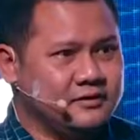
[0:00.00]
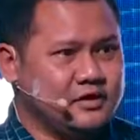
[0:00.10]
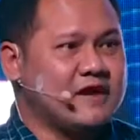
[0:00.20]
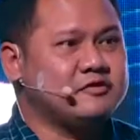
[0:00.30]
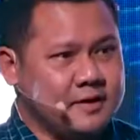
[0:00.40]

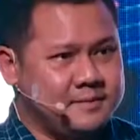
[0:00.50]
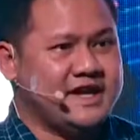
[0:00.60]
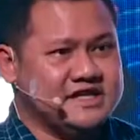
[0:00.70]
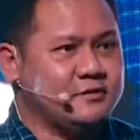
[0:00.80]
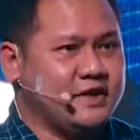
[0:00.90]
You have to be
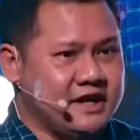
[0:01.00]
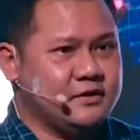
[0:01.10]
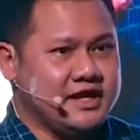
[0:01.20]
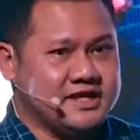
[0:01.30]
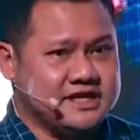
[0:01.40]
patient with
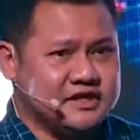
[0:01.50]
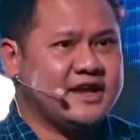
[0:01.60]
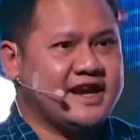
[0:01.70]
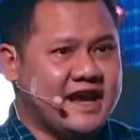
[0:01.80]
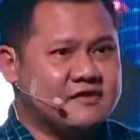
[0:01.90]
education. You
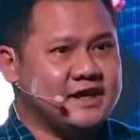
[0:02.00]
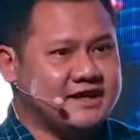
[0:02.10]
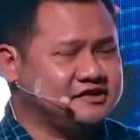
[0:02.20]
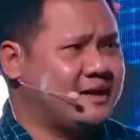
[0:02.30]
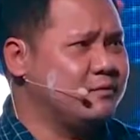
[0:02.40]
can have
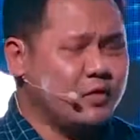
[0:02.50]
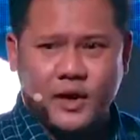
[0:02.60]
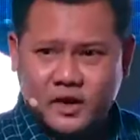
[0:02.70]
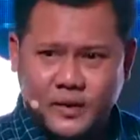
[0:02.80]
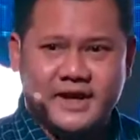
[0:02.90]
like some
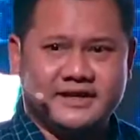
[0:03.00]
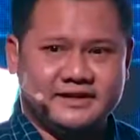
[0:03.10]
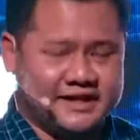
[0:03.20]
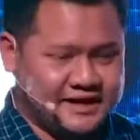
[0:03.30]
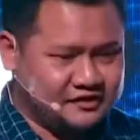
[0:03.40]
quick
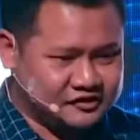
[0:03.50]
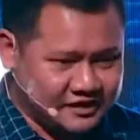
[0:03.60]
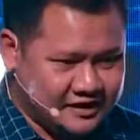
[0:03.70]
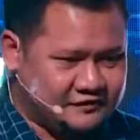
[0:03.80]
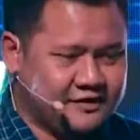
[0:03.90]
win, that kind of
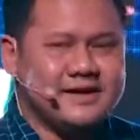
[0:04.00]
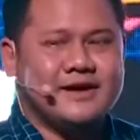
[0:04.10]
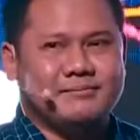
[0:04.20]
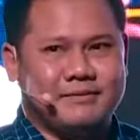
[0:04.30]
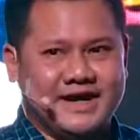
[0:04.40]
stuff,
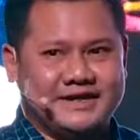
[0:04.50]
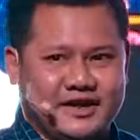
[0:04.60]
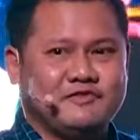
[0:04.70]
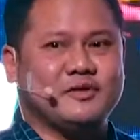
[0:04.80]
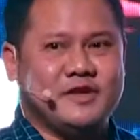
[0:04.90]
but
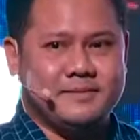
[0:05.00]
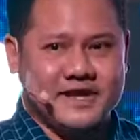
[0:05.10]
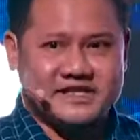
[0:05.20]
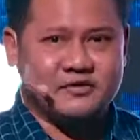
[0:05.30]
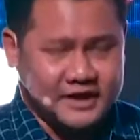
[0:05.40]
you have to be
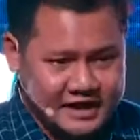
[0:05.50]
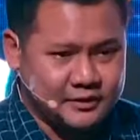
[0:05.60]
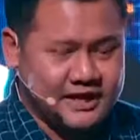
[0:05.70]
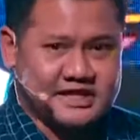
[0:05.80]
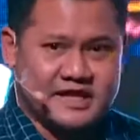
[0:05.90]
patient with
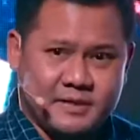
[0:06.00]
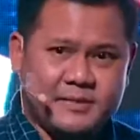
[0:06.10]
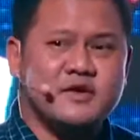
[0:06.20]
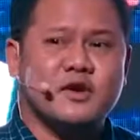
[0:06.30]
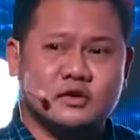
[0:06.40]
education. But
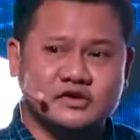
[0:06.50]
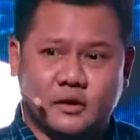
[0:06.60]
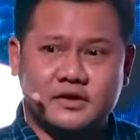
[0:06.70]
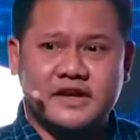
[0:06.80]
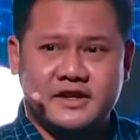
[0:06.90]
if you don't
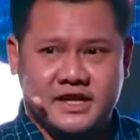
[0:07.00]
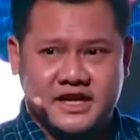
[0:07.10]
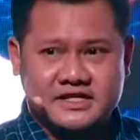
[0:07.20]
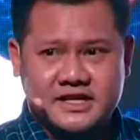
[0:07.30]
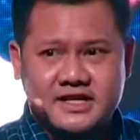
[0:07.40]
solve that
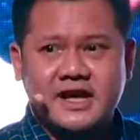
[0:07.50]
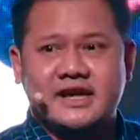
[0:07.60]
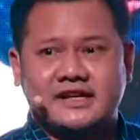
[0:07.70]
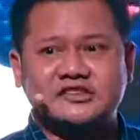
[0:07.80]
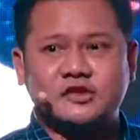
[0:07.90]
education,
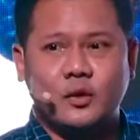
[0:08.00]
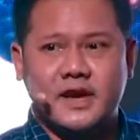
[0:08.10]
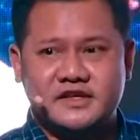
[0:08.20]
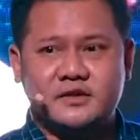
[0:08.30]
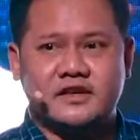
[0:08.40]
there's no
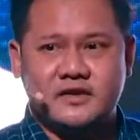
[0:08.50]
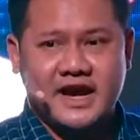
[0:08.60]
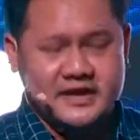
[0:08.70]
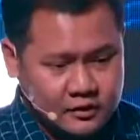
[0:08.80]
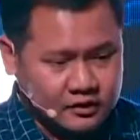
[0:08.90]
way you can
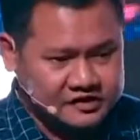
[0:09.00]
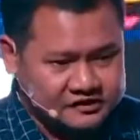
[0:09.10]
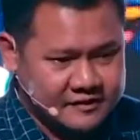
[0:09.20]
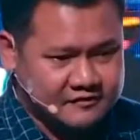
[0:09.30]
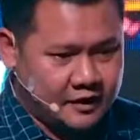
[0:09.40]
drive the
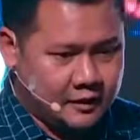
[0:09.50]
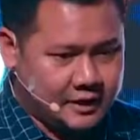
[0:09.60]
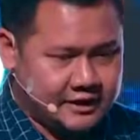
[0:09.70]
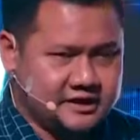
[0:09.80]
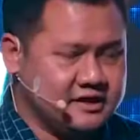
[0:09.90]
ecosystem
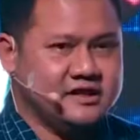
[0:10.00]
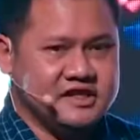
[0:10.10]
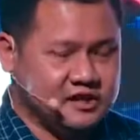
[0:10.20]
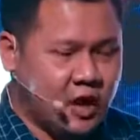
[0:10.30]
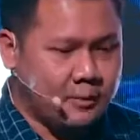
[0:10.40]
forward.
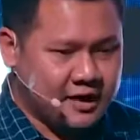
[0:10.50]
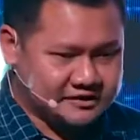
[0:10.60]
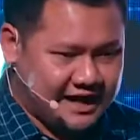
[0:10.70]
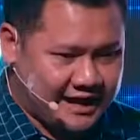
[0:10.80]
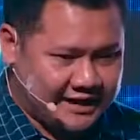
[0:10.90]
It's all about
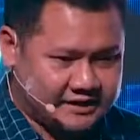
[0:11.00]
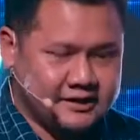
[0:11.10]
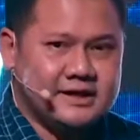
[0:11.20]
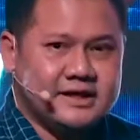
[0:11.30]
talent.